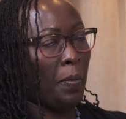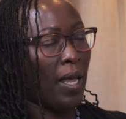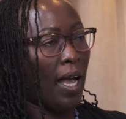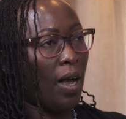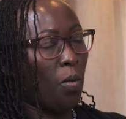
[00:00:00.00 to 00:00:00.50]

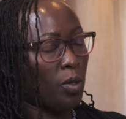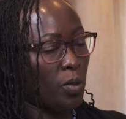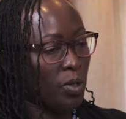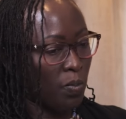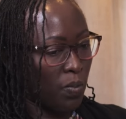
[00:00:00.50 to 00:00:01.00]
Wow. And what
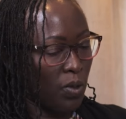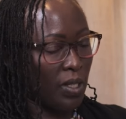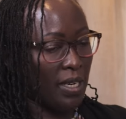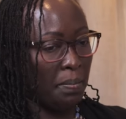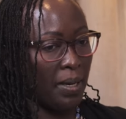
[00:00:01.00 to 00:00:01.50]
was
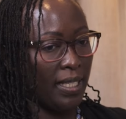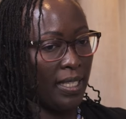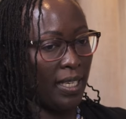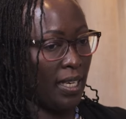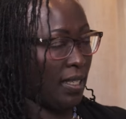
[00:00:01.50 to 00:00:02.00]
most
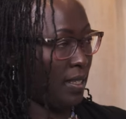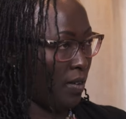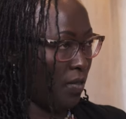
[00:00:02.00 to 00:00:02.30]
amazing is, mm.